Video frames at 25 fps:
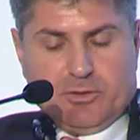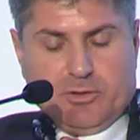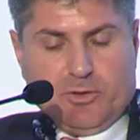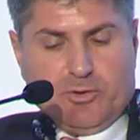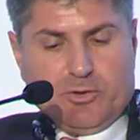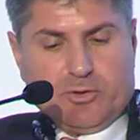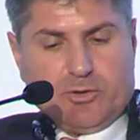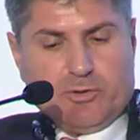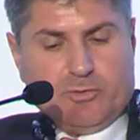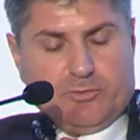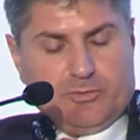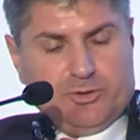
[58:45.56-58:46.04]

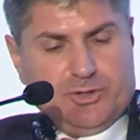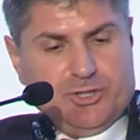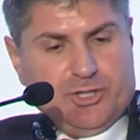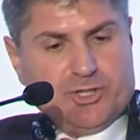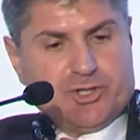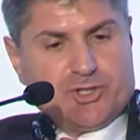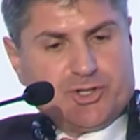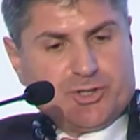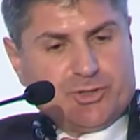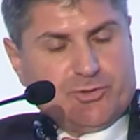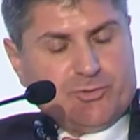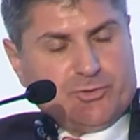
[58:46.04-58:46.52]
local
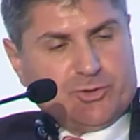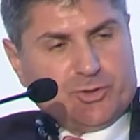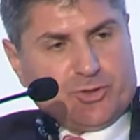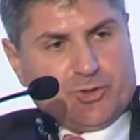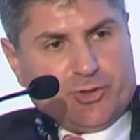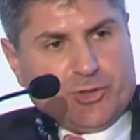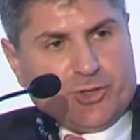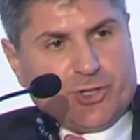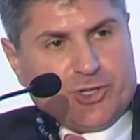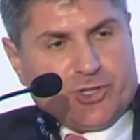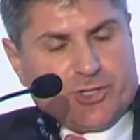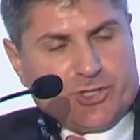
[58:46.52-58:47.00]
digital
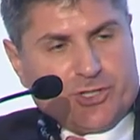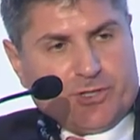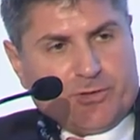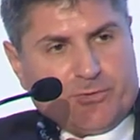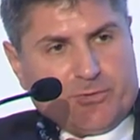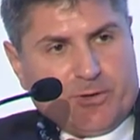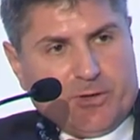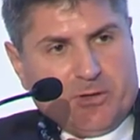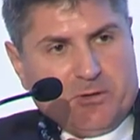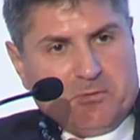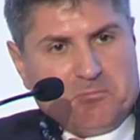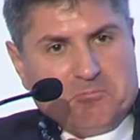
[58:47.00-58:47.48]
Turkish
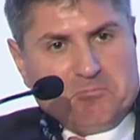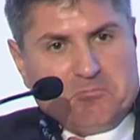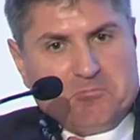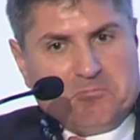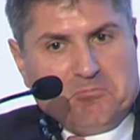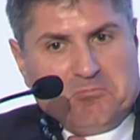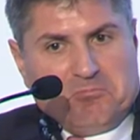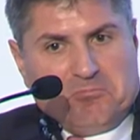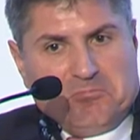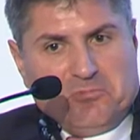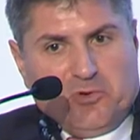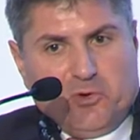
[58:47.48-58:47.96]
lira,
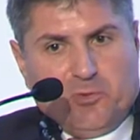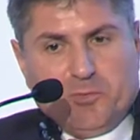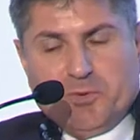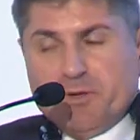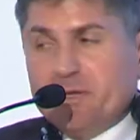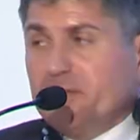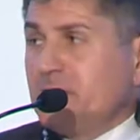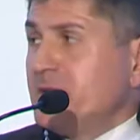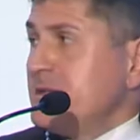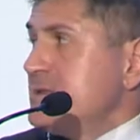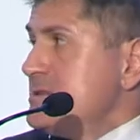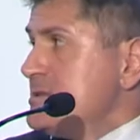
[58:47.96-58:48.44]

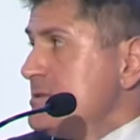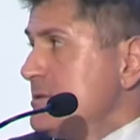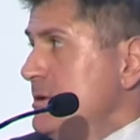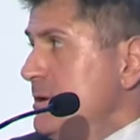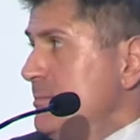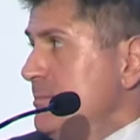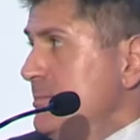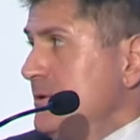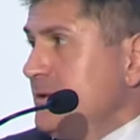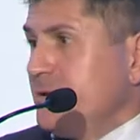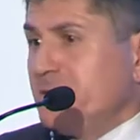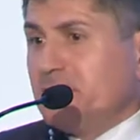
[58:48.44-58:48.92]
nobody can
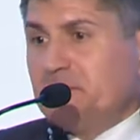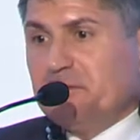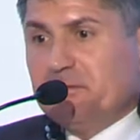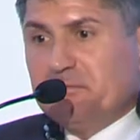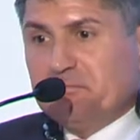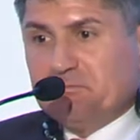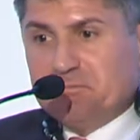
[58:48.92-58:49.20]
stop it.